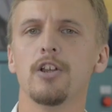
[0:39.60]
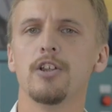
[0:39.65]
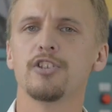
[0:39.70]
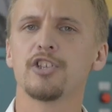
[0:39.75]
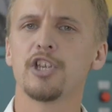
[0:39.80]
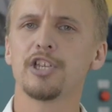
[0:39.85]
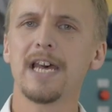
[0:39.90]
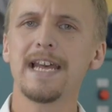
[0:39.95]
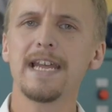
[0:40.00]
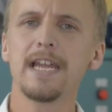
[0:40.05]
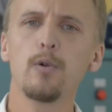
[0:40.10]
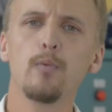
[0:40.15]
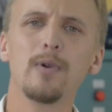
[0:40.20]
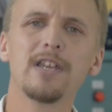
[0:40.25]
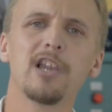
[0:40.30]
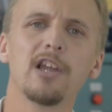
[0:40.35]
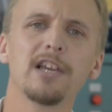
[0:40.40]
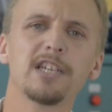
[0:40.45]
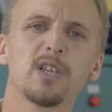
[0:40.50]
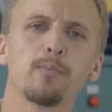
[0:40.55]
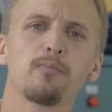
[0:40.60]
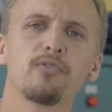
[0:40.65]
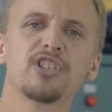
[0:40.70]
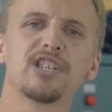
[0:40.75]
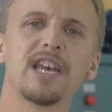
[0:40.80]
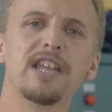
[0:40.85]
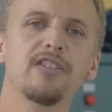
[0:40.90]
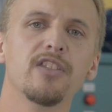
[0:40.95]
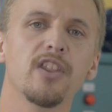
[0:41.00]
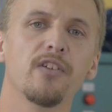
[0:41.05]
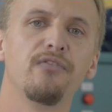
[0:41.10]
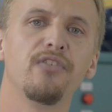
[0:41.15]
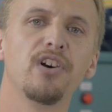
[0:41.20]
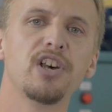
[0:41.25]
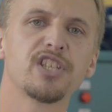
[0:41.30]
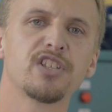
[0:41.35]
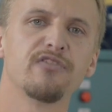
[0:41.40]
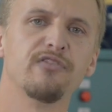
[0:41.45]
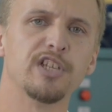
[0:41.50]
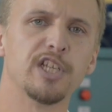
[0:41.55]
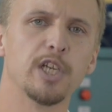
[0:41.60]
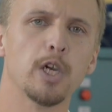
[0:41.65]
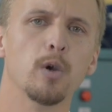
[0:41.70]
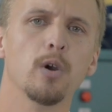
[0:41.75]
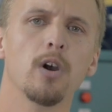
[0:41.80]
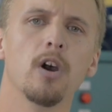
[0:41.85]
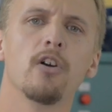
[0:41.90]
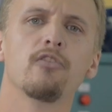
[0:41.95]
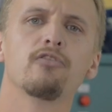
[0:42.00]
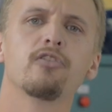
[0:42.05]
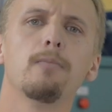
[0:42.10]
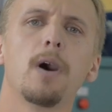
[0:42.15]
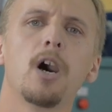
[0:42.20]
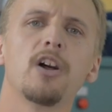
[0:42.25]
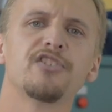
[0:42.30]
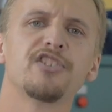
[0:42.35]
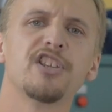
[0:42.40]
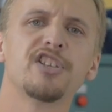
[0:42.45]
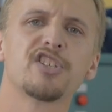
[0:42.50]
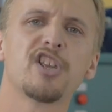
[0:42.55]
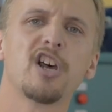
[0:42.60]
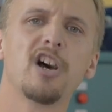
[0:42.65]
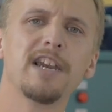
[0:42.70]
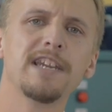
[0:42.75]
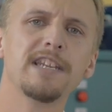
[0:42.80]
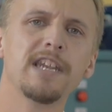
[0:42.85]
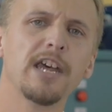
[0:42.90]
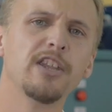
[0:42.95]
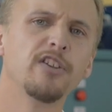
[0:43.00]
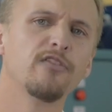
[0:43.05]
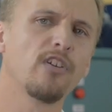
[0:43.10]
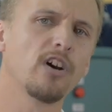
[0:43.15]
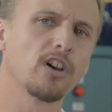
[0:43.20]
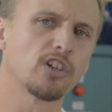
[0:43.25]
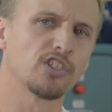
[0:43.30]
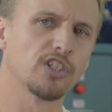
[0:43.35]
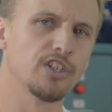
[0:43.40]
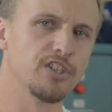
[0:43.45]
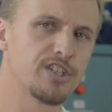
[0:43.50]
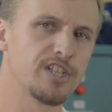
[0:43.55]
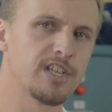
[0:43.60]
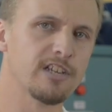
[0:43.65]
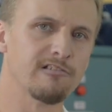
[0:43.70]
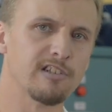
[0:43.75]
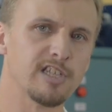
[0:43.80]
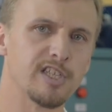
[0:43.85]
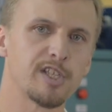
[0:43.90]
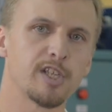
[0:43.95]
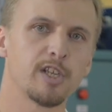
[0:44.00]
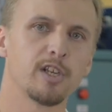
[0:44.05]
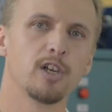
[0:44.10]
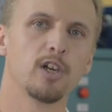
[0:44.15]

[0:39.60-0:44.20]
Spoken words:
Today we'd like to present the first video from our Design and Function series.